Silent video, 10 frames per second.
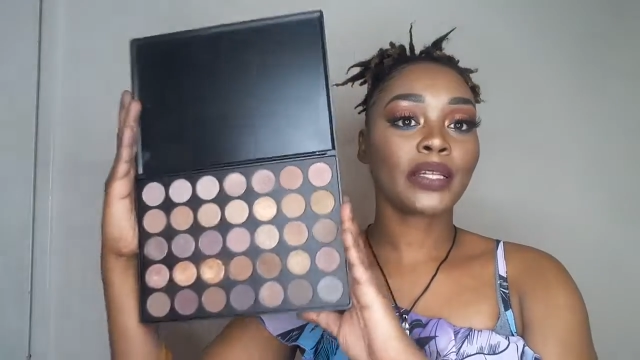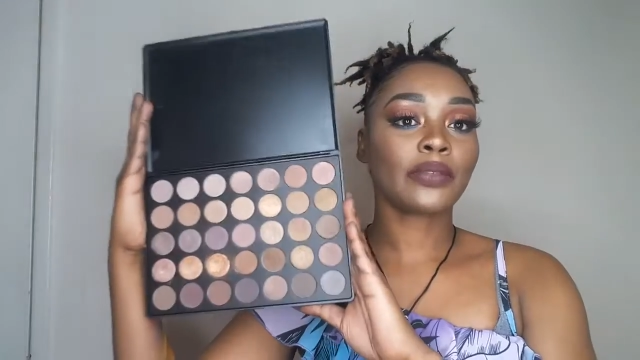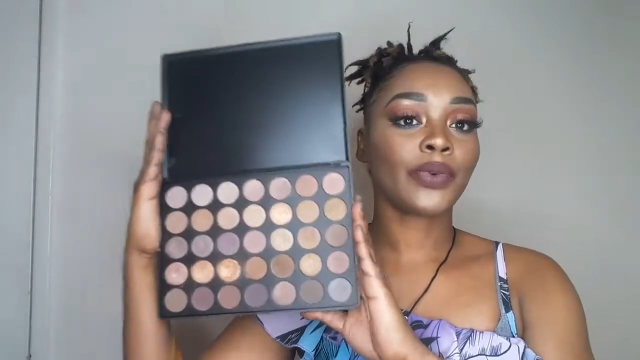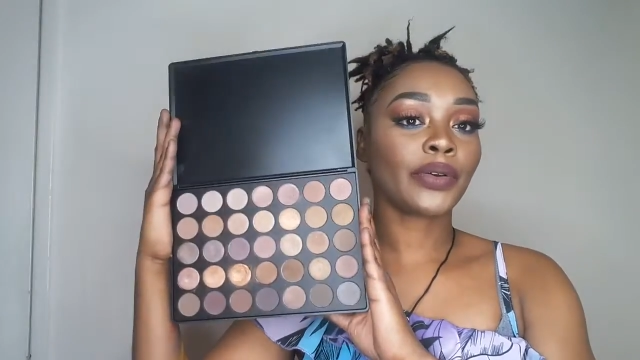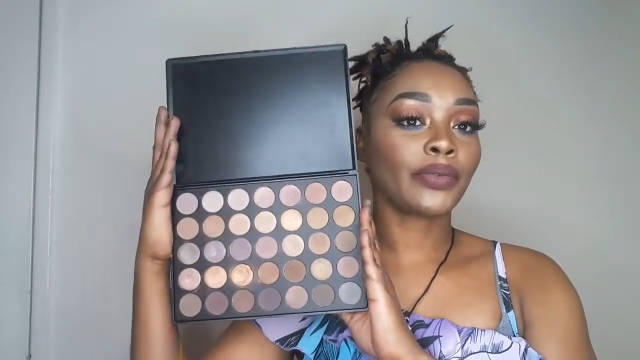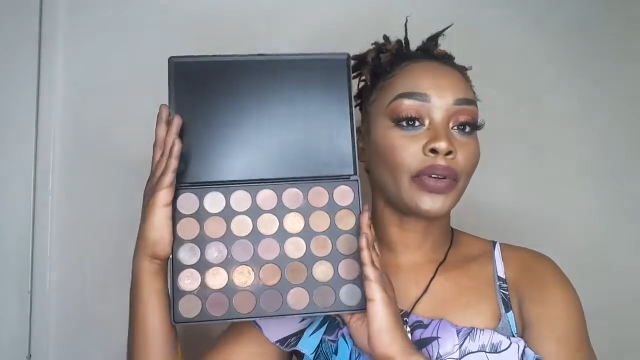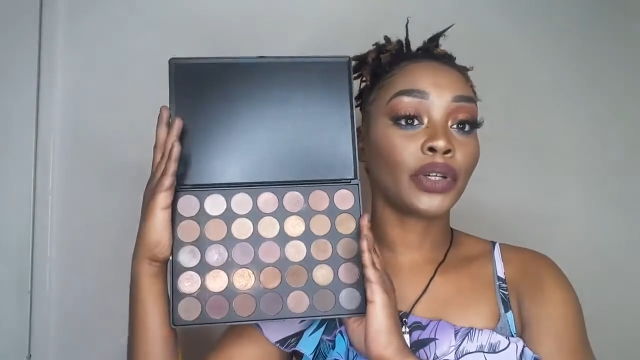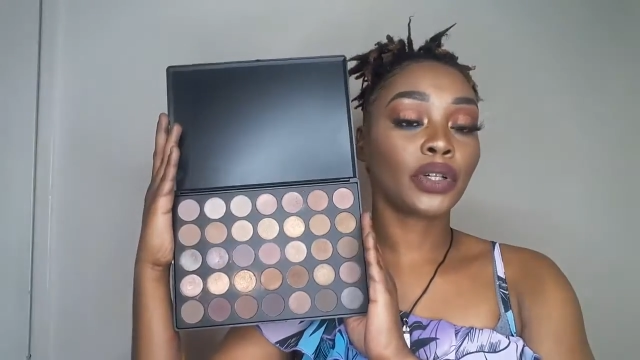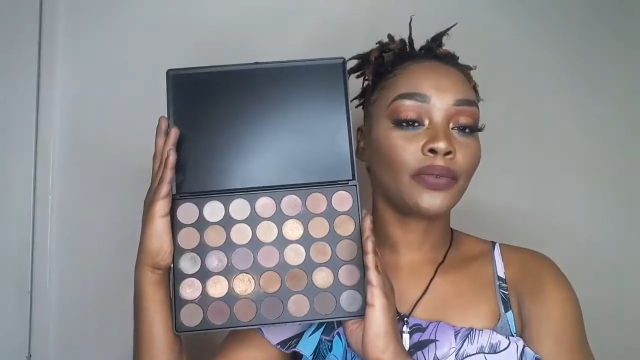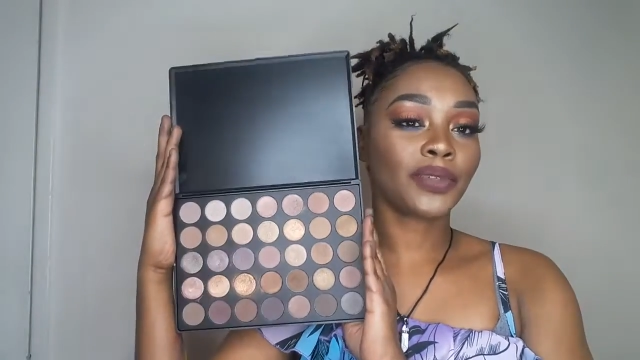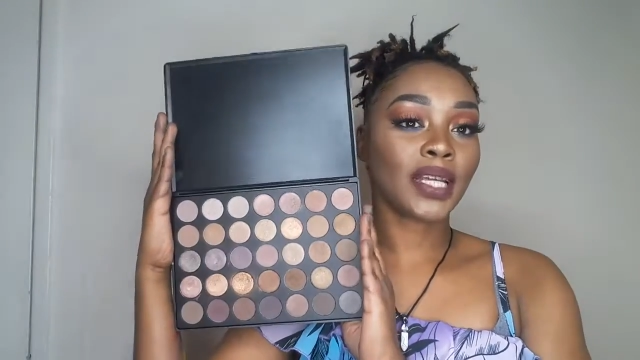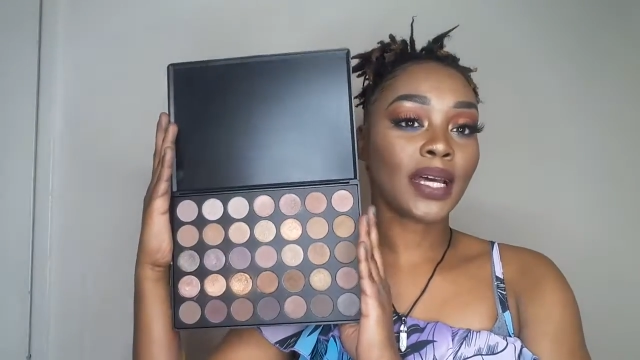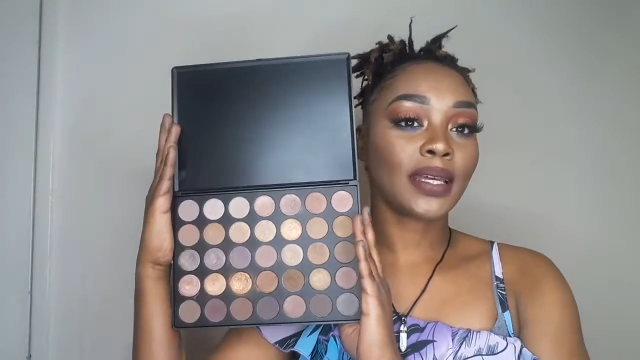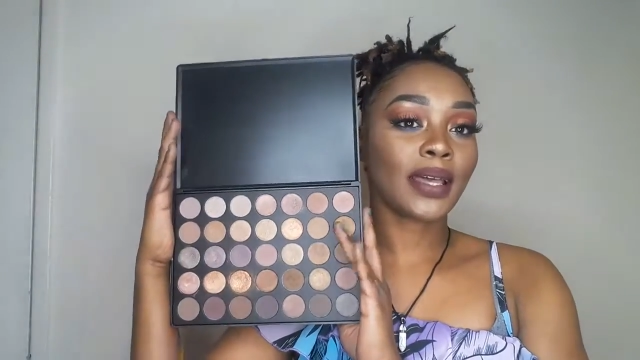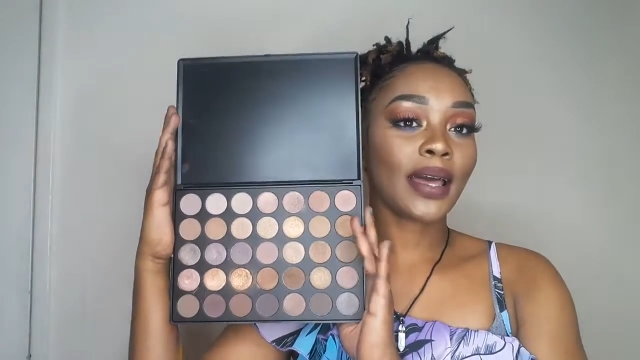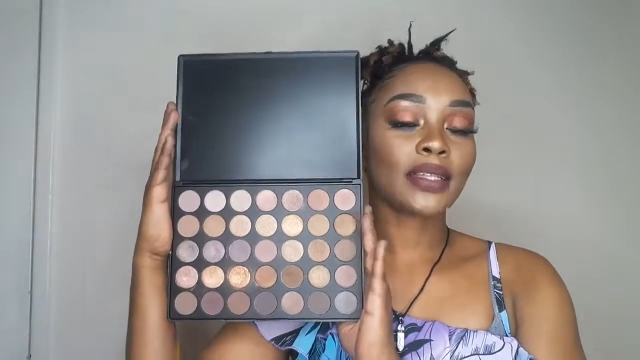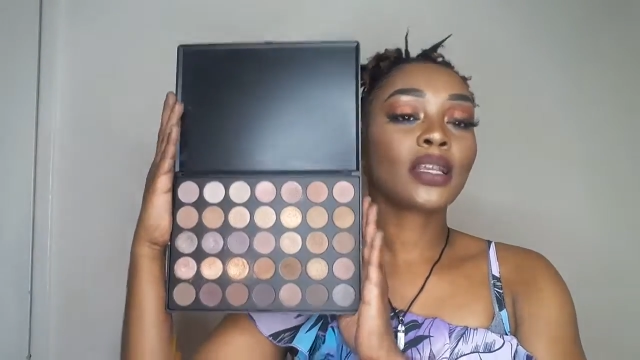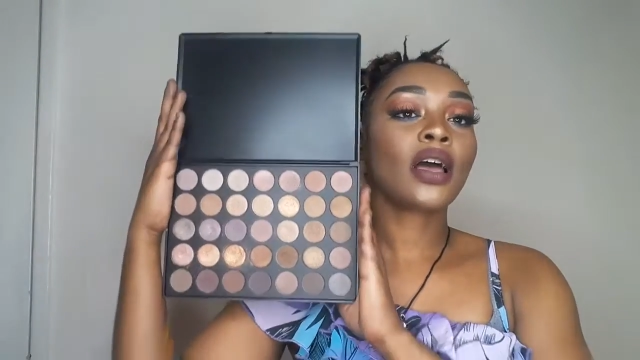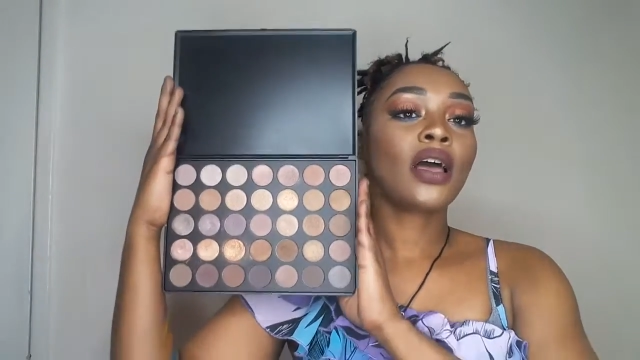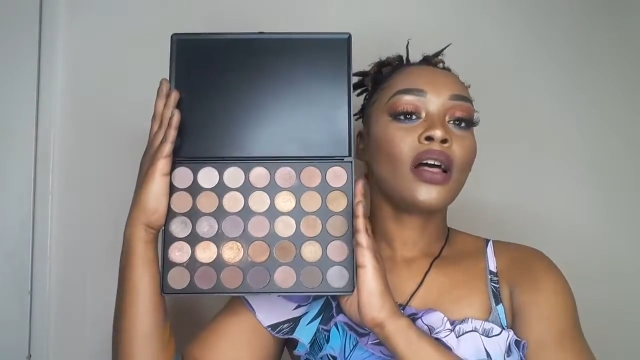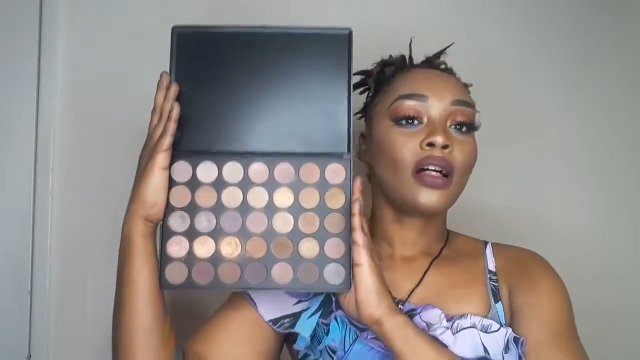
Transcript: palette is very good for that. It has